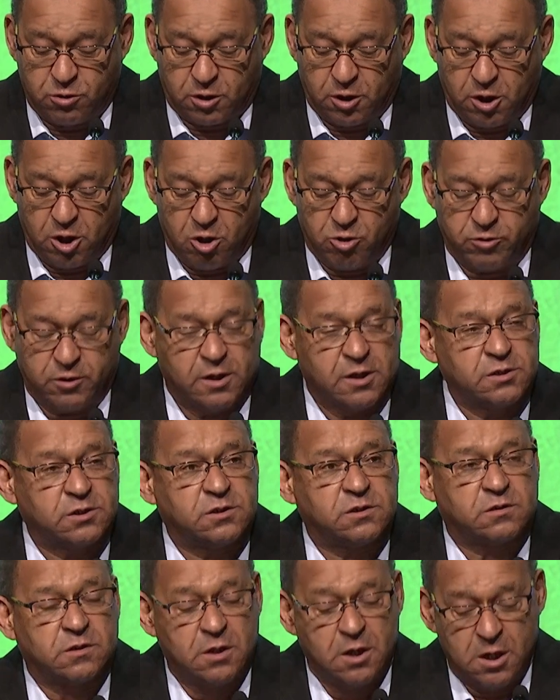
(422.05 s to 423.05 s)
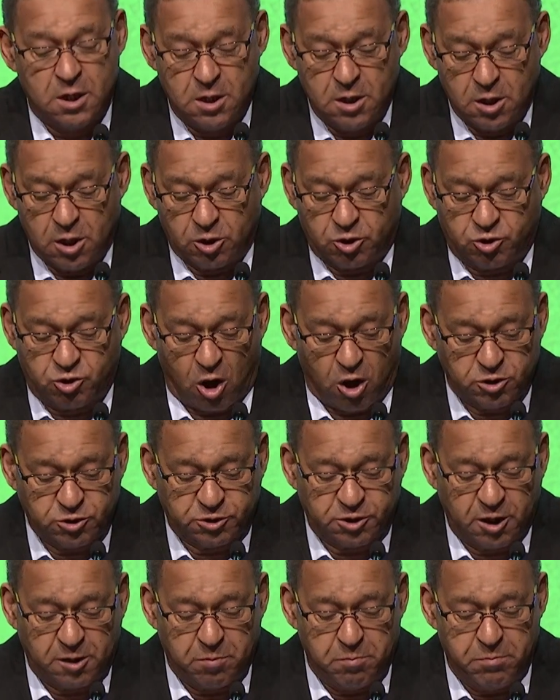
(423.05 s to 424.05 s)
colonialist, a
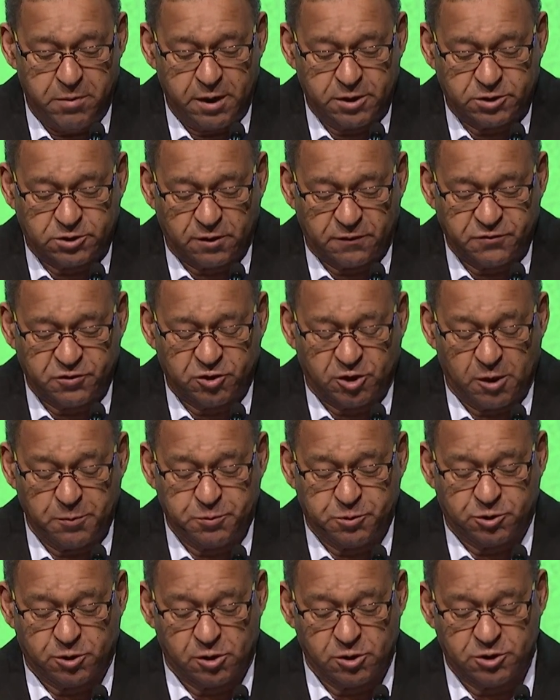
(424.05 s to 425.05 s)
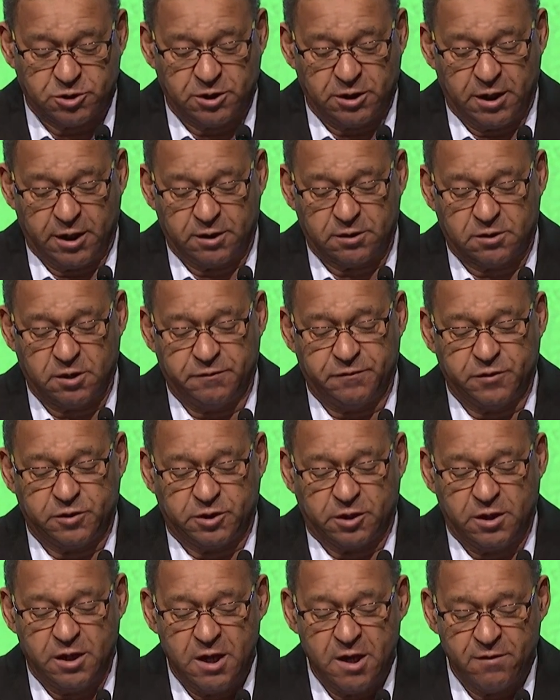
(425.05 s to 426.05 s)
toxic mix of scriptural
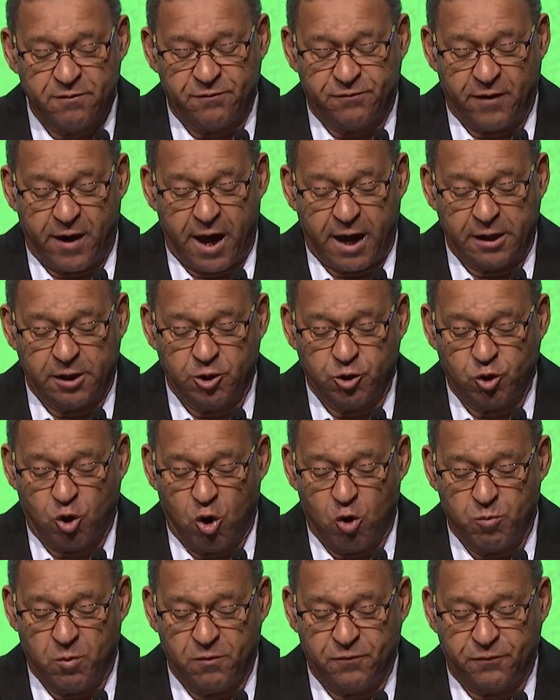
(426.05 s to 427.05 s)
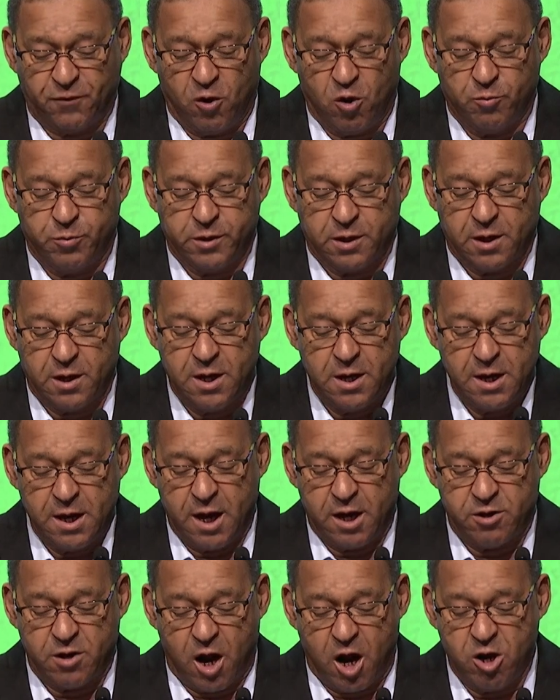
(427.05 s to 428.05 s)
selectivity, violent homophobia,
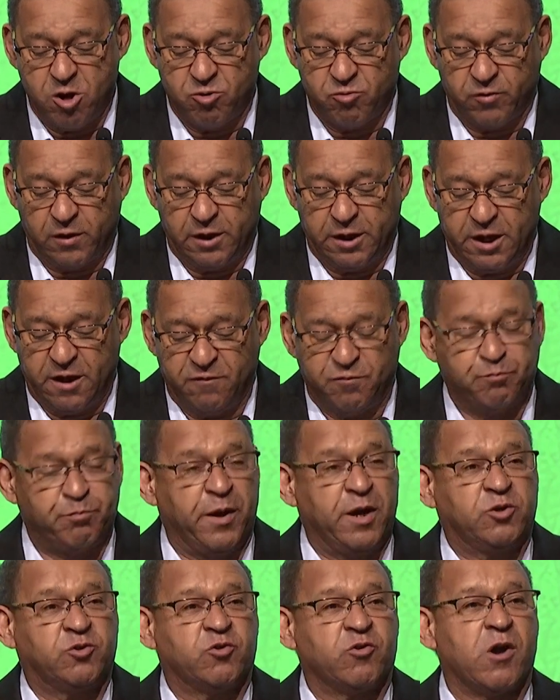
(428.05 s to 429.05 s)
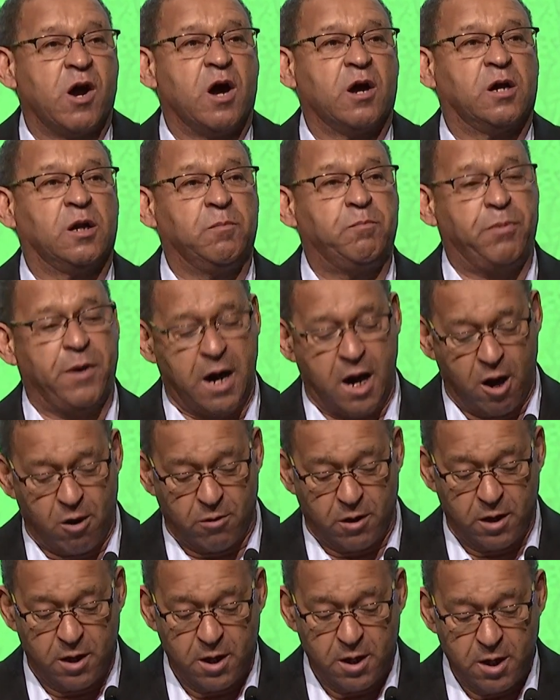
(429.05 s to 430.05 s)
and unrelieved patriarchal
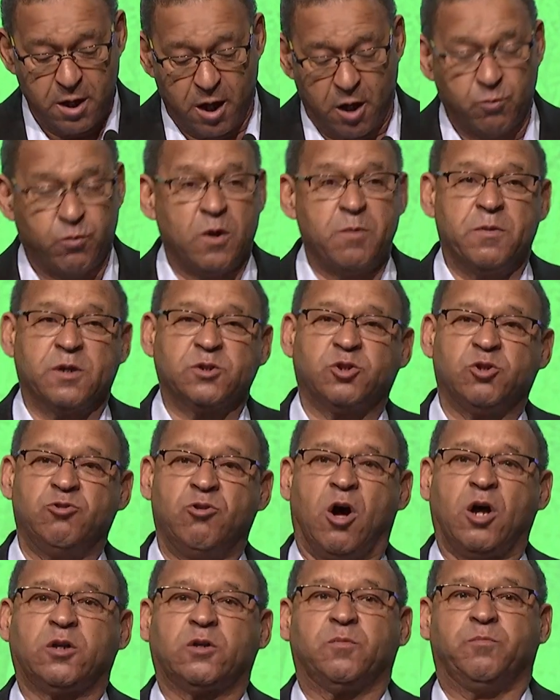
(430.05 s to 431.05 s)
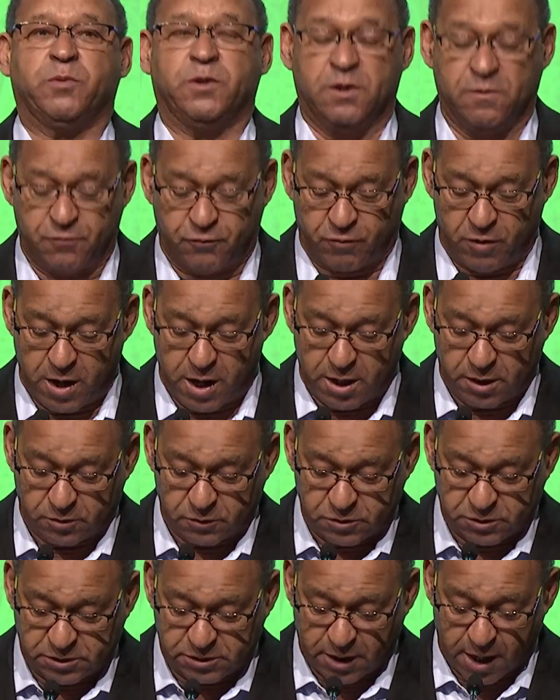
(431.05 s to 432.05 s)
power. And we must not be afraid to
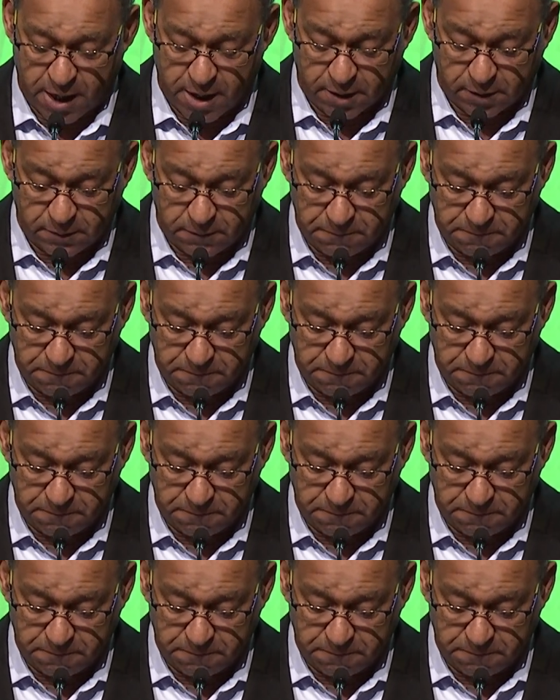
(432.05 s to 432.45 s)
say it.